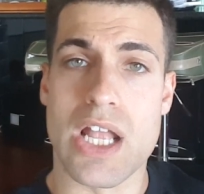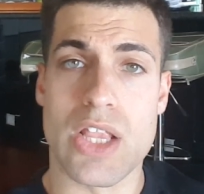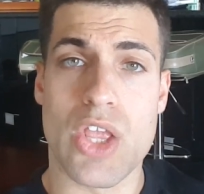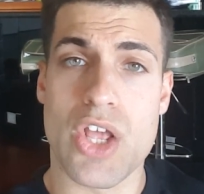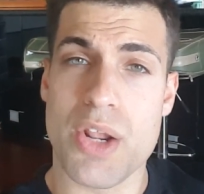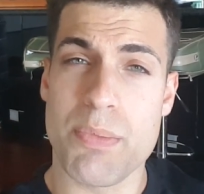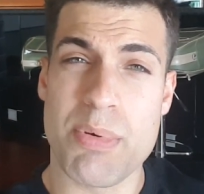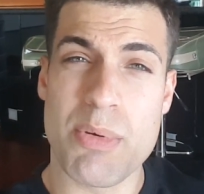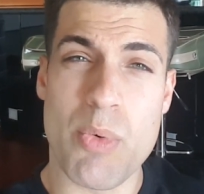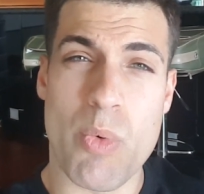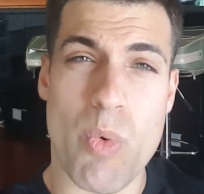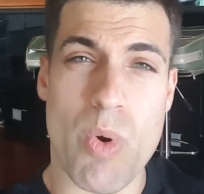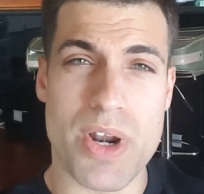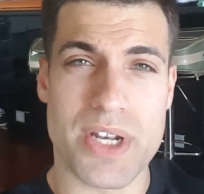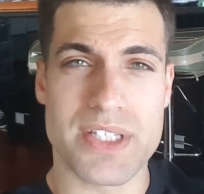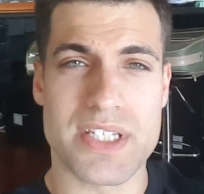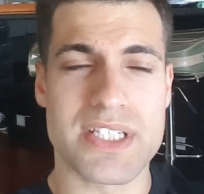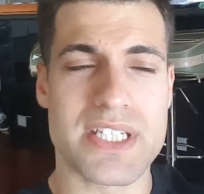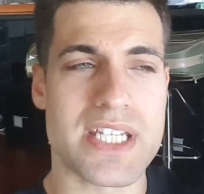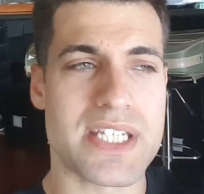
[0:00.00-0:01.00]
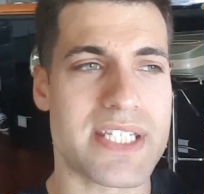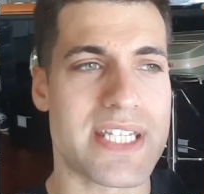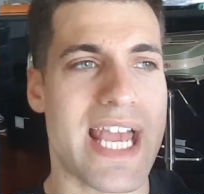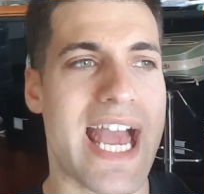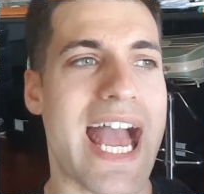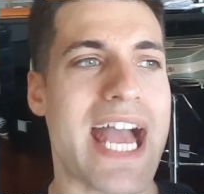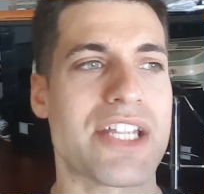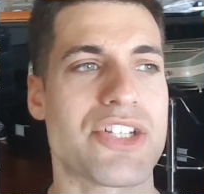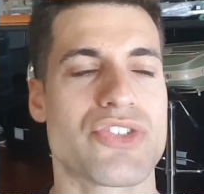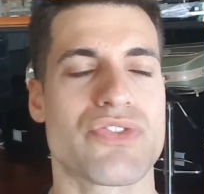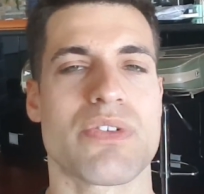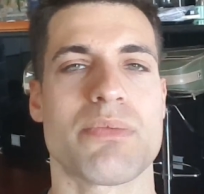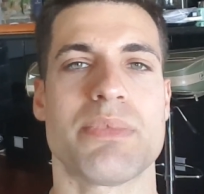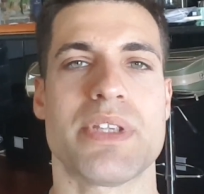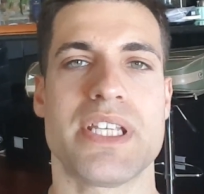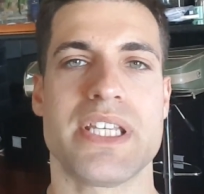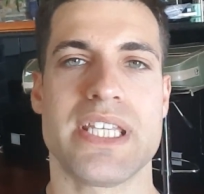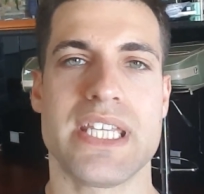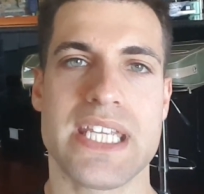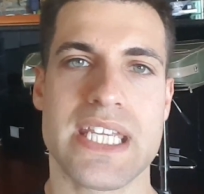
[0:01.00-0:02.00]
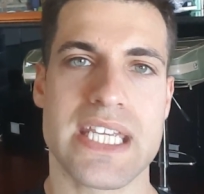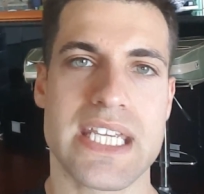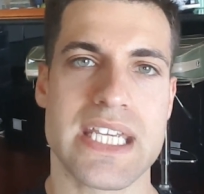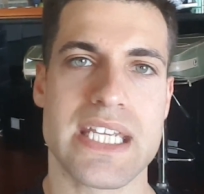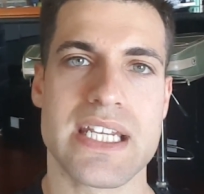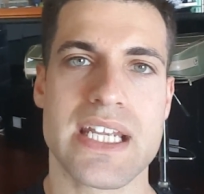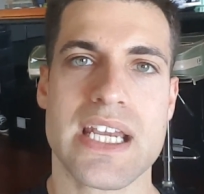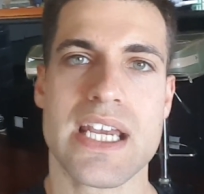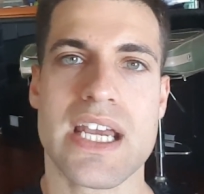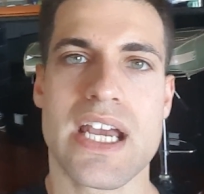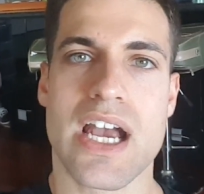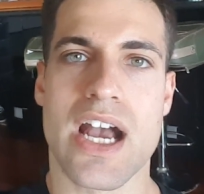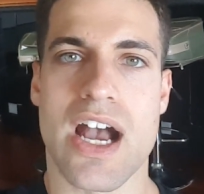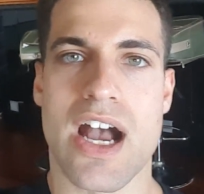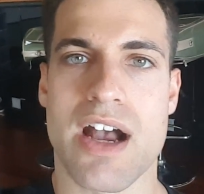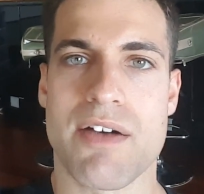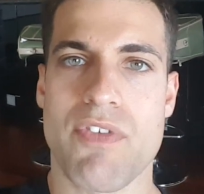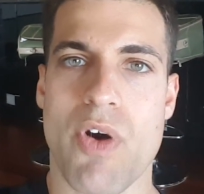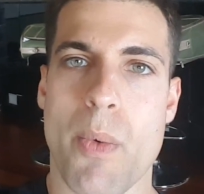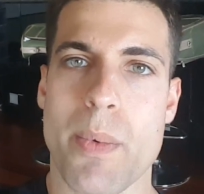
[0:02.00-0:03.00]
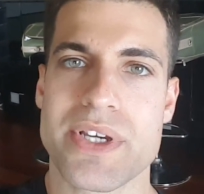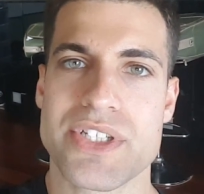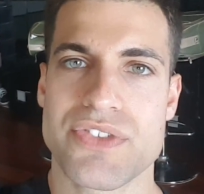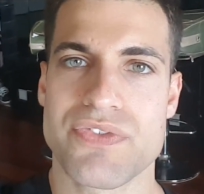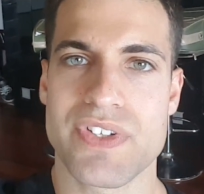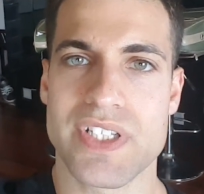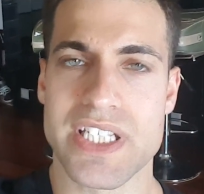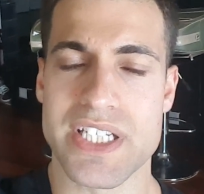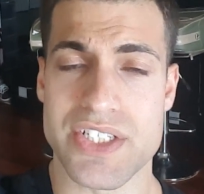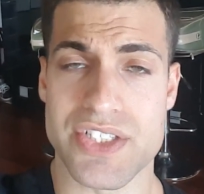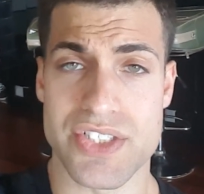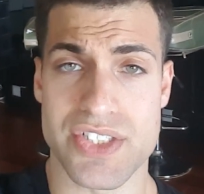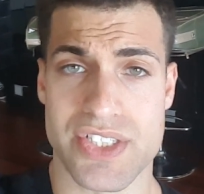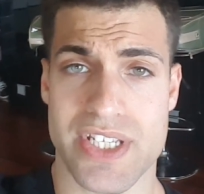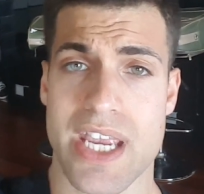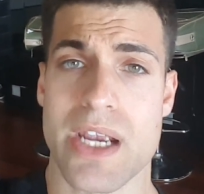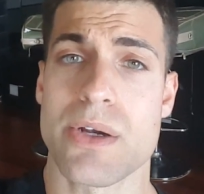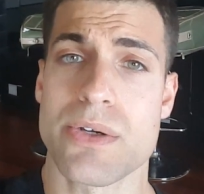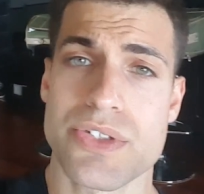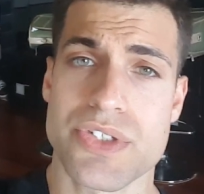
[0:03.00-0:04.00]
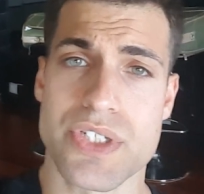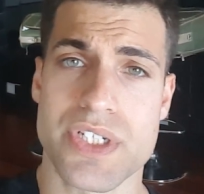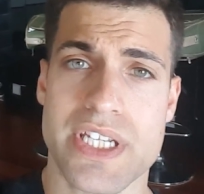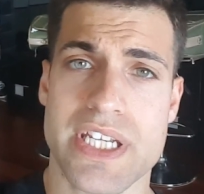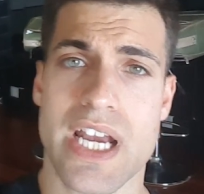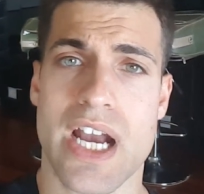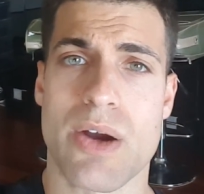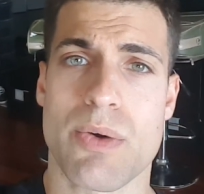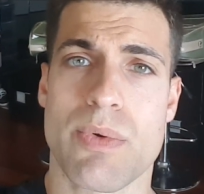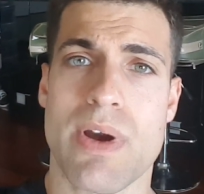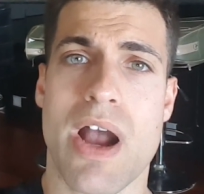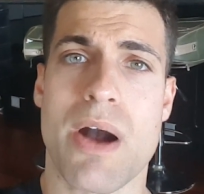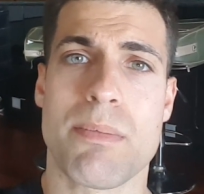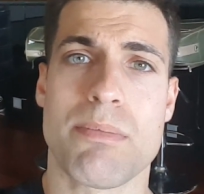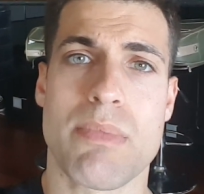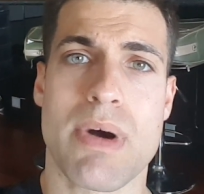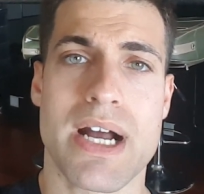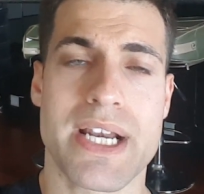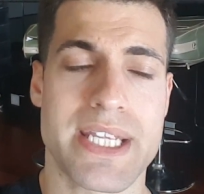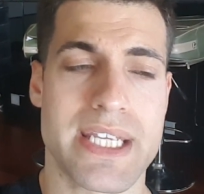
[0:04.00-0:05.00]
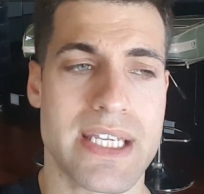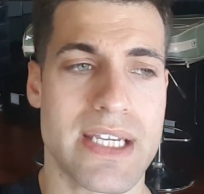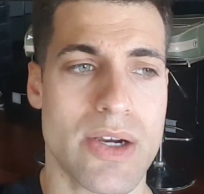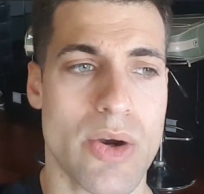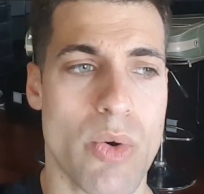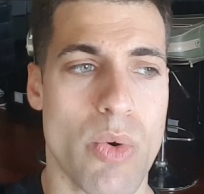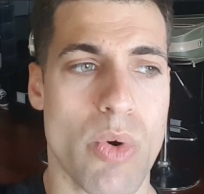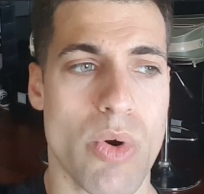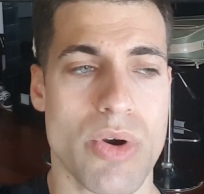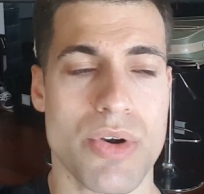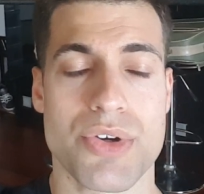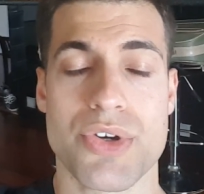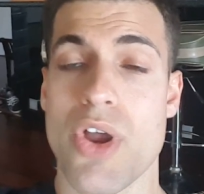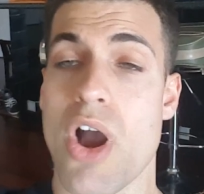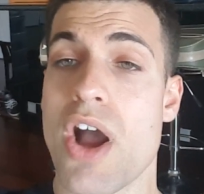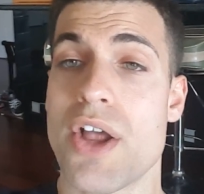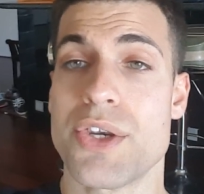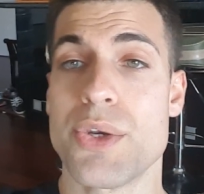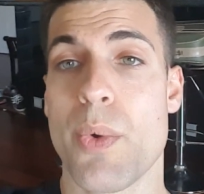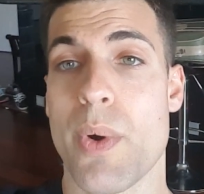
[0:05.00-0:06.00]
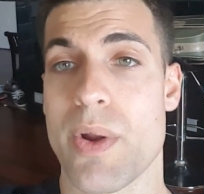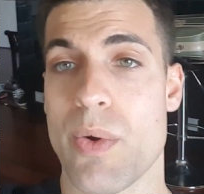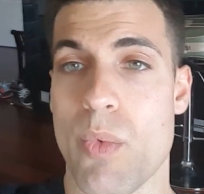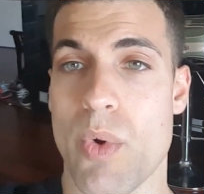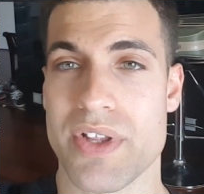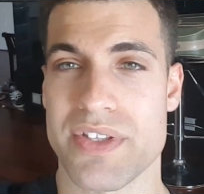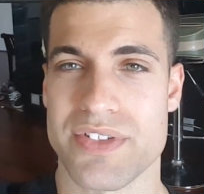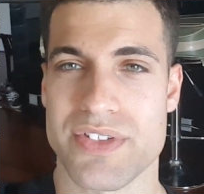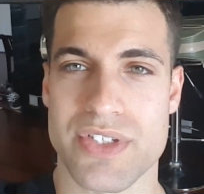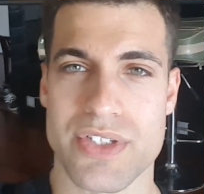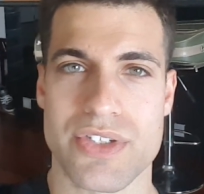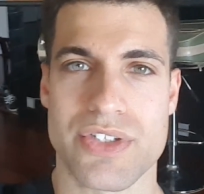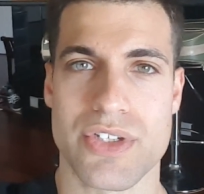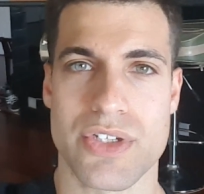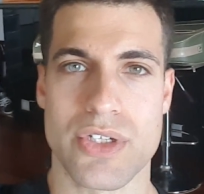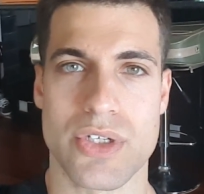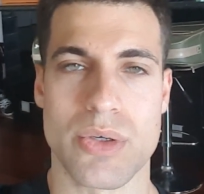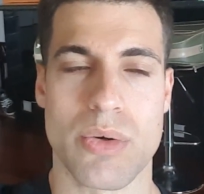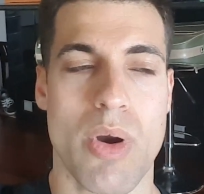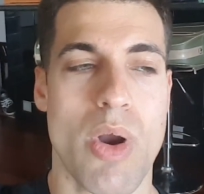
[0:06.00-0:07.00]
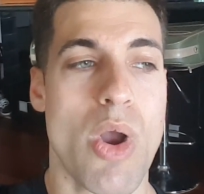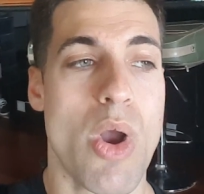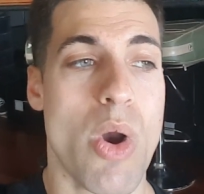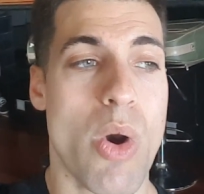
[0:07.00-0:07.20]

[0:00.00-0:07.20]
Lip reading: A lot of people wanted to detach from the need of always feeling scarcity around money or not knowing what to do.